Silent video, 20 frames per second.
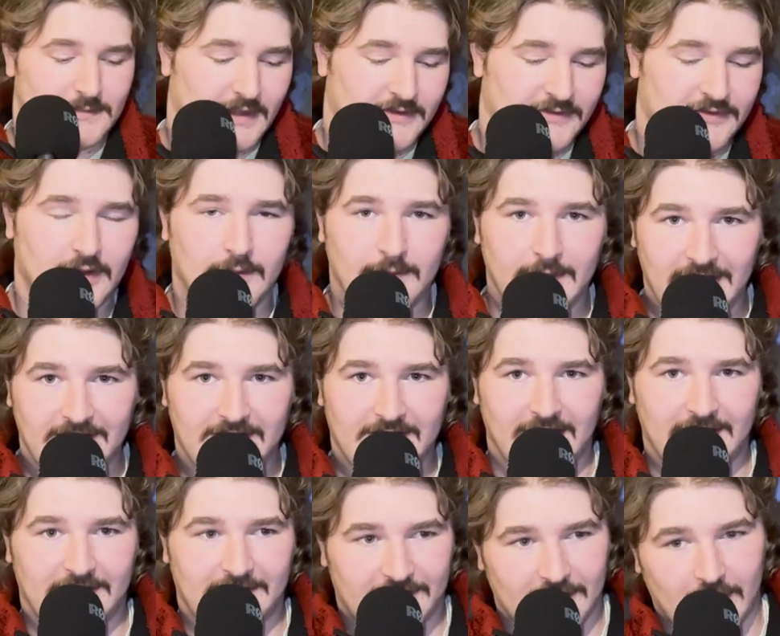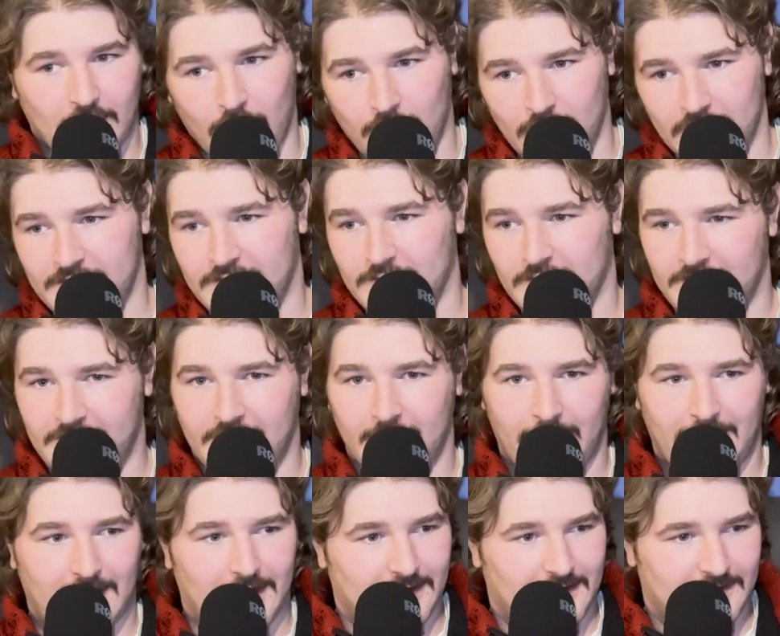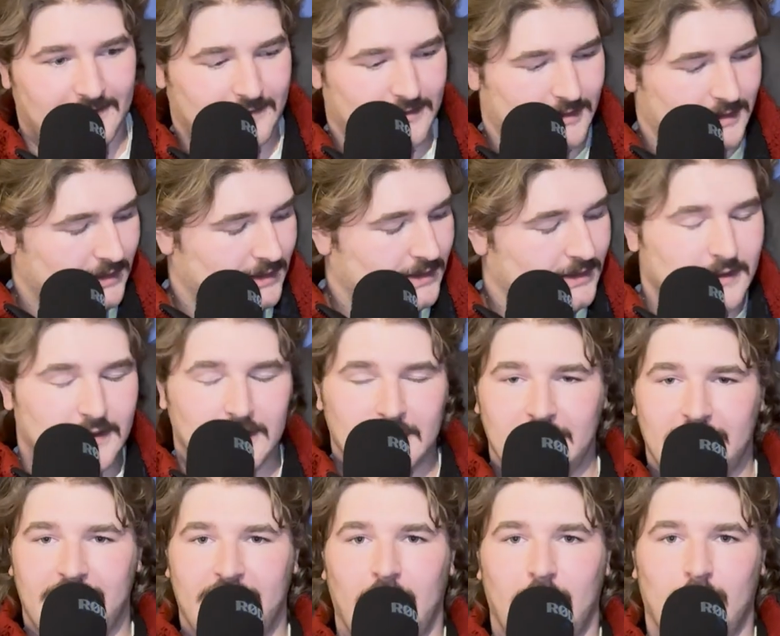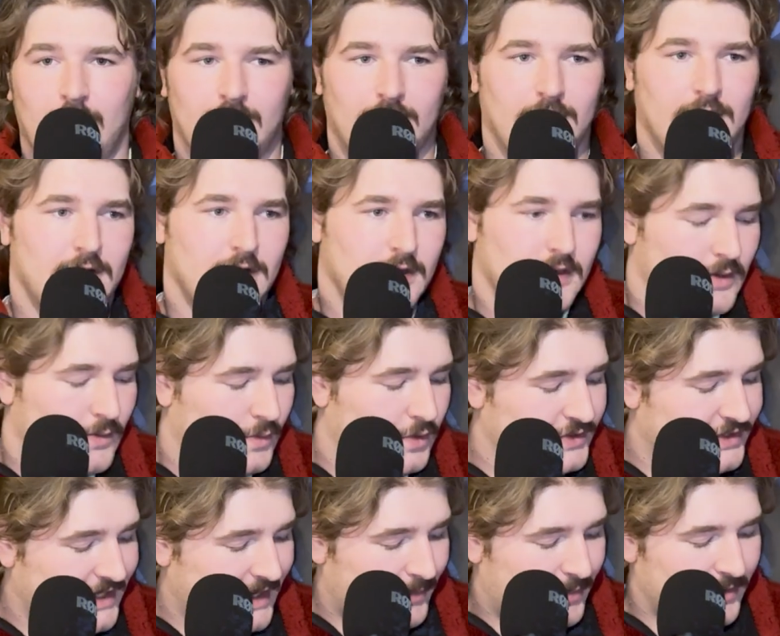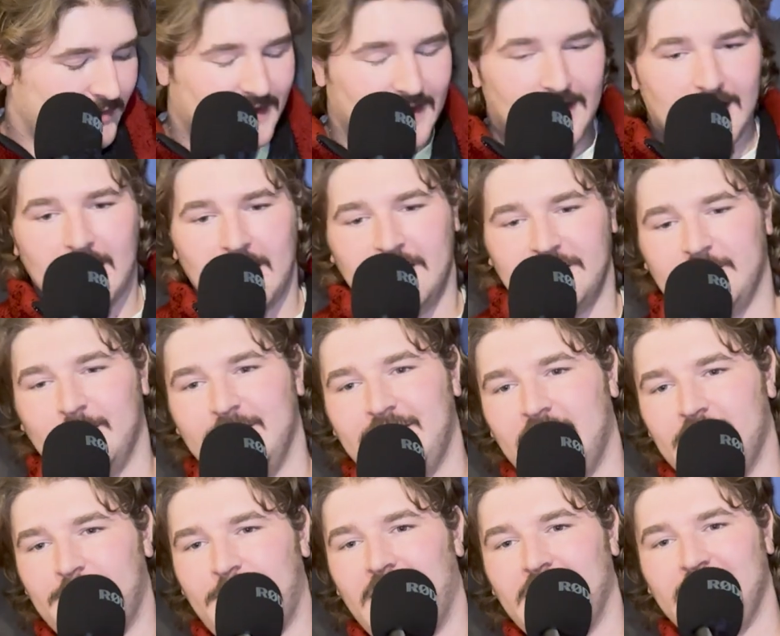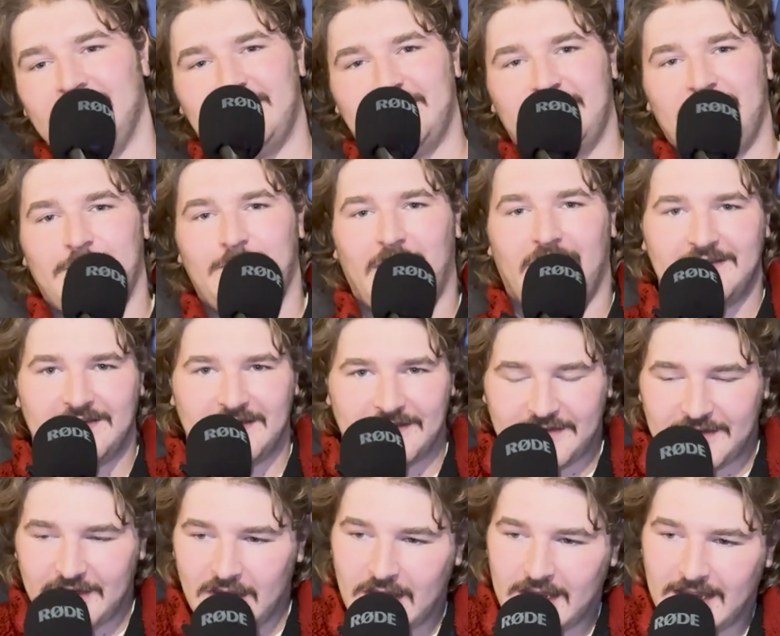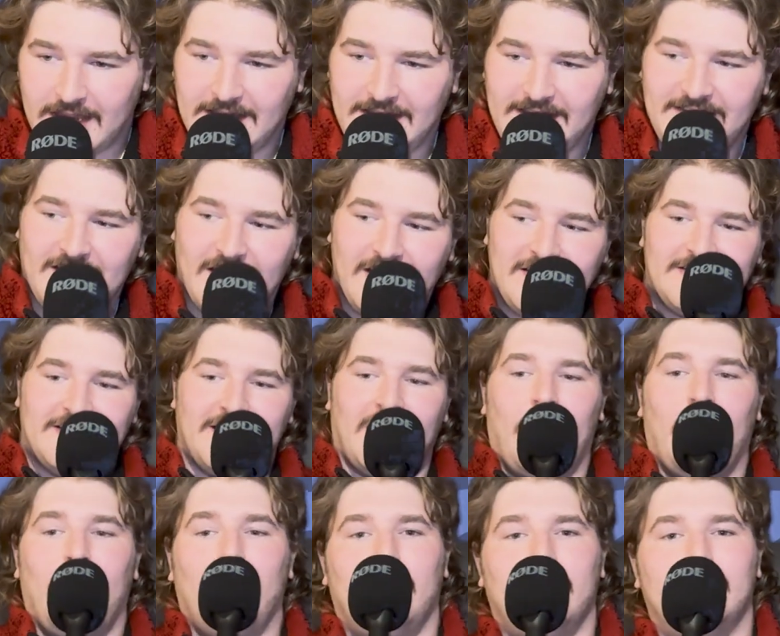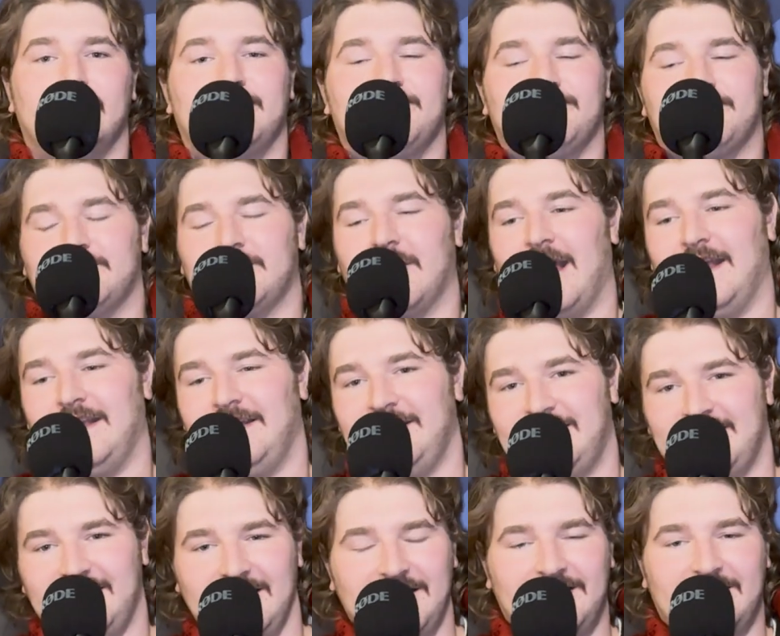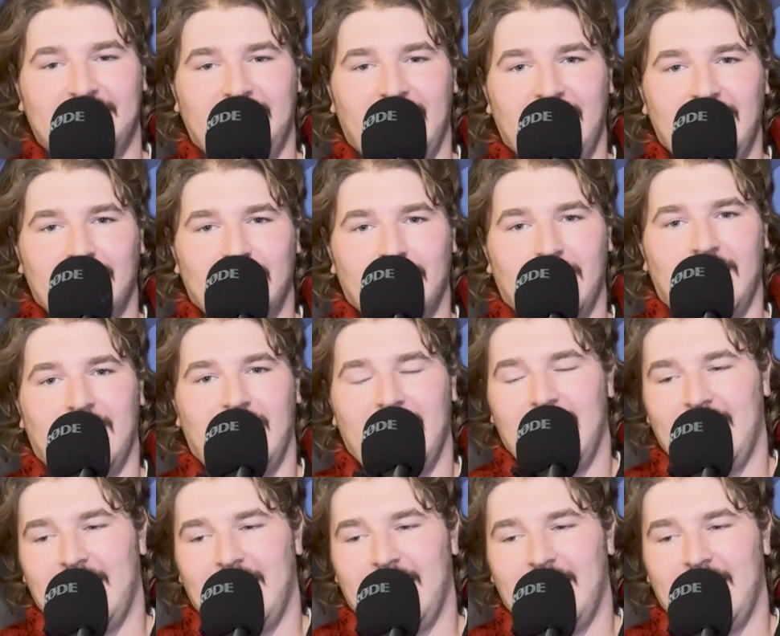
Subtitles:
So the meat tastes all sorts of bad. So, what's happened then? So my dad buys this turkey and he takes it home and he sees the date on it.